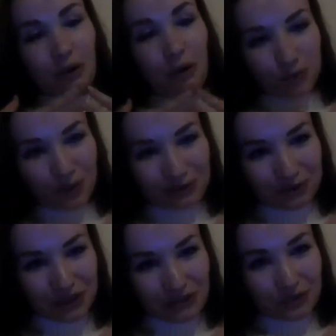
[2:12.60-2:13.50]
all my
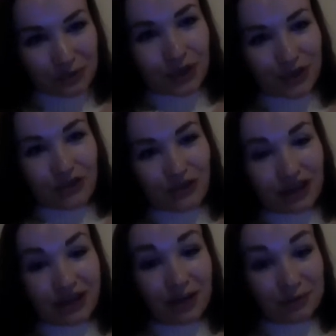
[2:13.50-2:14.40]
friends from Russia
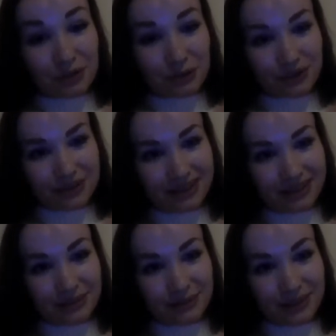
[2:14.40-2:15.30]
think I'm a
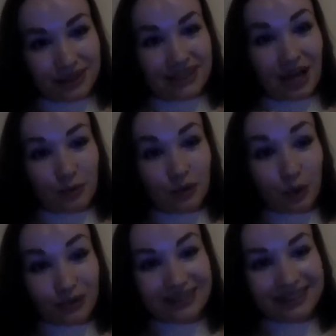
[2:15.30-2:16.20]
doctor, whereas I'm
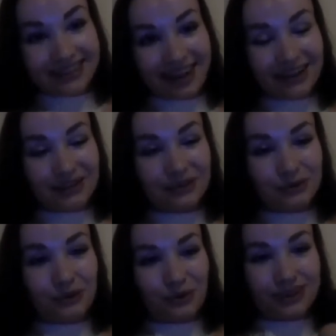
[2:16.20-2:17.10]
not. I do
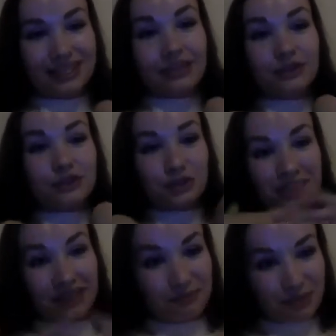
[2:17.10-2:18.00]
not
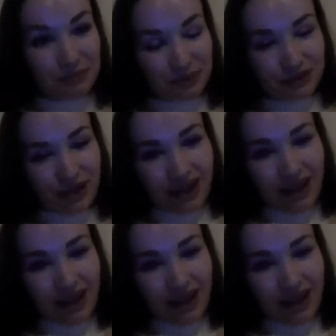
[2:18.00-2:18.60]
treat people.